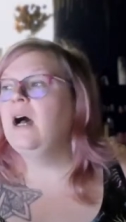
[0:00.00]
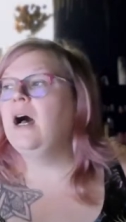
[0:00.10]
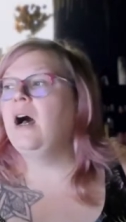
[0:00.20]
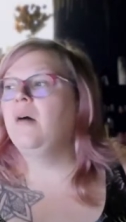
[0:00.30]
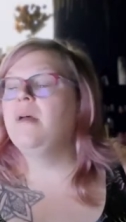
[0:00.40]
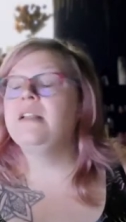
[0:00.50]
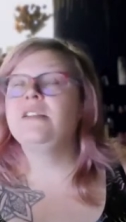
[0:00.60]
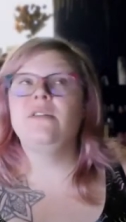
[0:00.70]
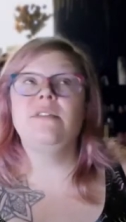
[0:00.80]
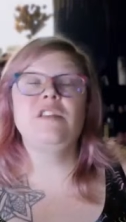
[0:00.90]
And
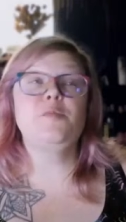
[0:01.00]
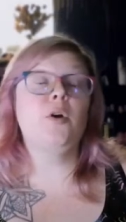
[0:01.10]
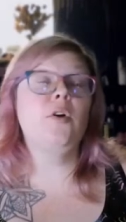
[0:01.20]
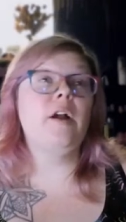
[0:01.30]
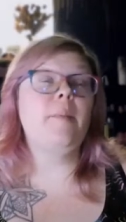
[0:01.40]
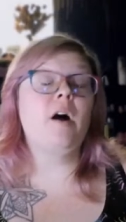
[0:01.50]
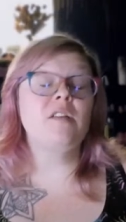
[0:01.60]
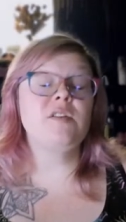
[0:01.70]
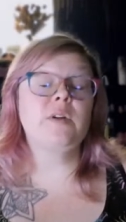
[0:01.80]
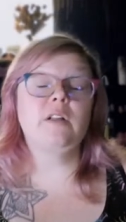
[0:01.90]
so this program also